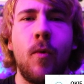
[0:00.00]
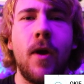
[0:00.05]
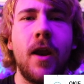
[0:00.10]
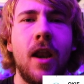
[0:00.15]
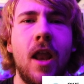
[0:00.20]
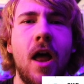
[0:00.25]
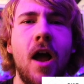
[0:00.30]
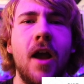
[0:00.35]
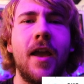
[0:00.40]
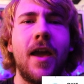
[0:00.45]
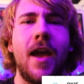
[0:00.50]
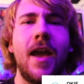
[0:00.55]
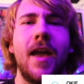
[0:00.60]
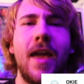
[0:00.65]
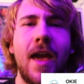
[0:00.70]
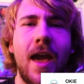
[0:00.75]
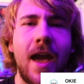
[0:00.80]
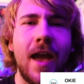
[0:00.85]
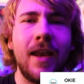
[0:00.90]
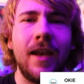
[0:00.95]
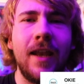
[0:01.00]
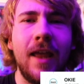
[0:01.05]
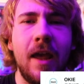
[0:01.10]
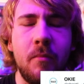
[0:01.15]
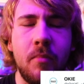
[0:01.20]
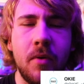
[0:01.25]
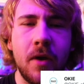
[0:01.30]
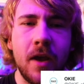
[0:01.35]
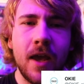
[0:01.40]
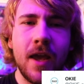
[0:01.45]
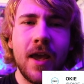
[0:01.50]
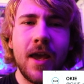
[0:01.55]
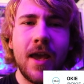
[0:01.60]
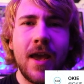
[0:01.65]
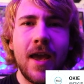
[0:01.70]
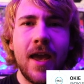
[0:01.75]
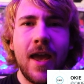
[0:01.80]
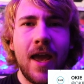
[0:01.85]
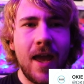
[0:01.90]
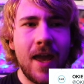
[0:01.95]
Winlock, aka Lip.
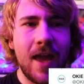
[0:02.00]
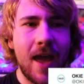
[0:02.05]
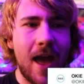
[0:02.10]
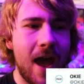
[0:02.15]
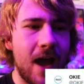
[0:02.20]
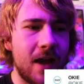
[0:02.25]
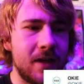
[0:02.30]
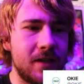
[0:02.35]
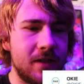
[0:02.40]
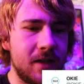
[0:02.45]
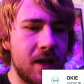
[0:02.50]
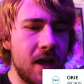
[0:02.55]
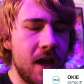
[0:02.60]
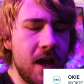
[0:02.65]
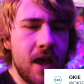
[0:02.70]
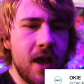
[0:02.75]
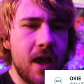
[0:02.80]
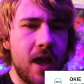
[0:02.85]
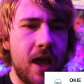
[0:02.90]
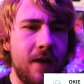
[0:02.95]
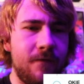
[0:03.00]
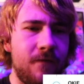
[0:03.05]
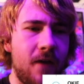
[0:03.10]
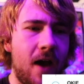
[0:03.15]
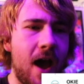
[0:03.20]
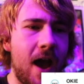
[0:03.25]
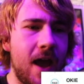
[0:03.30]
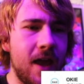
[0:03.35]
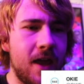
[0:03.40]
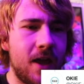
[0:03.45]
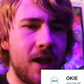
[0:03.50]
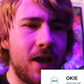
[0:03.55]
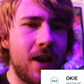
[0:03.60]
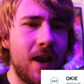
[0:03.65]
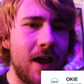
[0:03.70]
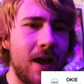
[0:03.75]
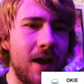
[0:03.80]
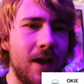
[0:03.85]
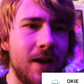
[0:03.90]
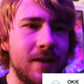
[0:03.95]
He asks, if I
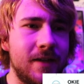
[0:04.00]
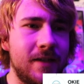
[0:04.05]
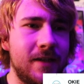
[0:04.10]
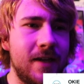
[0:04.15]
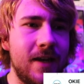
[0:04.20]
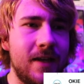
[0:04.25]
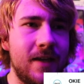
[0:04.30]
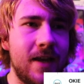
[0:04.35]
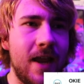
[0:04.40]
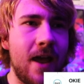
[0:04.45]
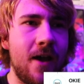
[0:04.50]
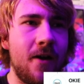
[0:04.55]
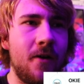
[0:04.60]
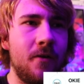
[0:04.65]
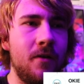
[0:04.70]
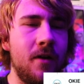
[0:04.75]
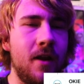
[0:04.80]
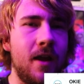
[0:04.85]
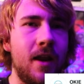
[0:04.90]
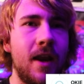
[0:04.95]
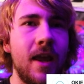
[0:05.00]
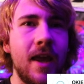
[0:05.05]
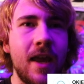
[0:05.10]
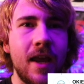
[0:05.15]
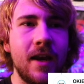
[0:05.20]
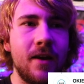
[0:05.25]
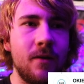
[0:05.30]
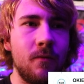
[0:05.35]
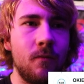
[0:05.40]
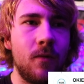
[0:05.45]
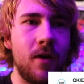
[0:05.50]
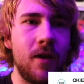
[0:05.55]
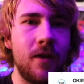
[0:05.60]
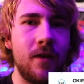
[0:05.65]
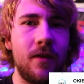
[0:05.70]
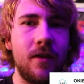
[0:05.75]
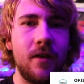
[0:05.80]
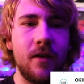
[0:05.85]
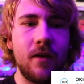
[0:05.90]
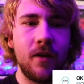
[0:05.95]
could sit down and eat
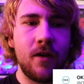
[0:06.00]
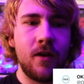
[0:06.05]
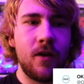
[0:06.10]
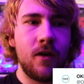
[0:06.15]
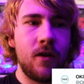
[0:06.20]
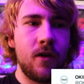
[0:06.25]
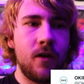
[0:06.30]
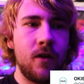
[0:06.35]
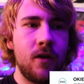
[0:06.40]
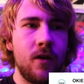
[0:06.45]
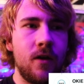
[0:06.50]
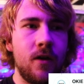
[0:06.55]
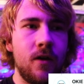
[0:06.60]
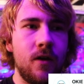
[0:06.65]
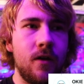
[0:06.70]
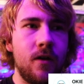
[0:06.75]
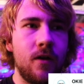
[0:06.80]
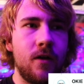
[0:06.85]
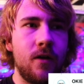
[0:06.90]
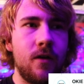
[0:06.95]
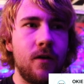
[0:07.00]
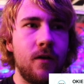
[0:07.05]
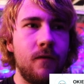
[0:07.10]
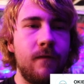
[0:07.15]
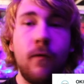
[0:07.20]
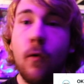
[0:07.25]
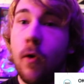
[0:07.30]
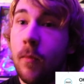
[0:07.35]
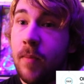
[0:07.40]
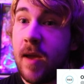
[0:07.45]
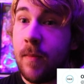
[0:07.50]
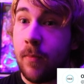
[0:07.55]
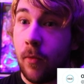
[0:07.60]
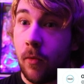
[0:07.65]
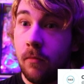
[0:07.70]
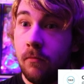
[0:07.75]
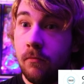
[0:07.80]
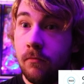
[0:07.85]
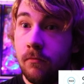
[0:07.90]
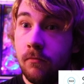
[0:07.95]
with four
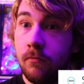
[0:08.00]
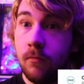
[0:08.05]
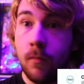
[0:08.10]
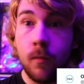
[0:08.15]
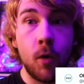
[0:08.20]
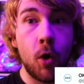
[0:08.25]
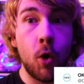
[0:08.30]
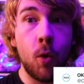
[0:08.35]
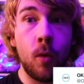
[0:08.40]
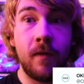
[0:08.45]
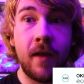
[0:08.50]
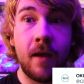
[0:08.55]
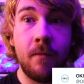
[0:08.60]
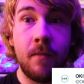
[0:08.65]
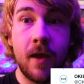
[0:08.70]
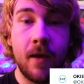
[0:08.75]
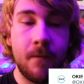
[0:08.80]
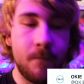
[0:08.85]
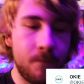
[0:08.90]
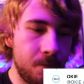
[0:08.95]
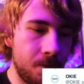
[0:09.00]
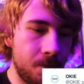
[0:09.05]
people, who would they be?